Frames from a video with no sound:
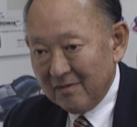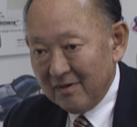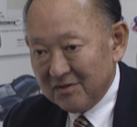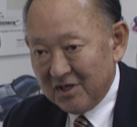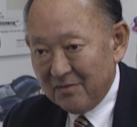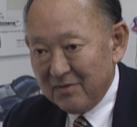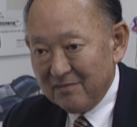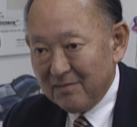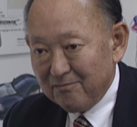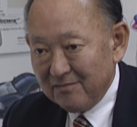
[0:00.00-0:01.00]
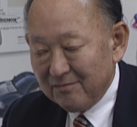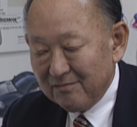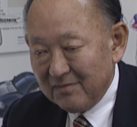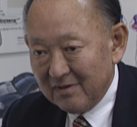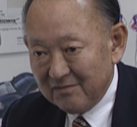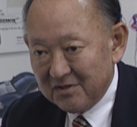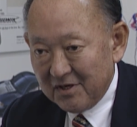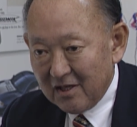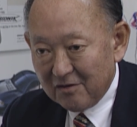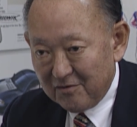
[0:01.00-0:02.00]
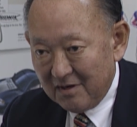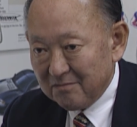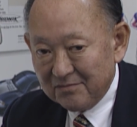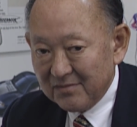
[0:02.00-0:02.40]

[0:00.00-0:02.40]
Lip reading: sent me this telegram.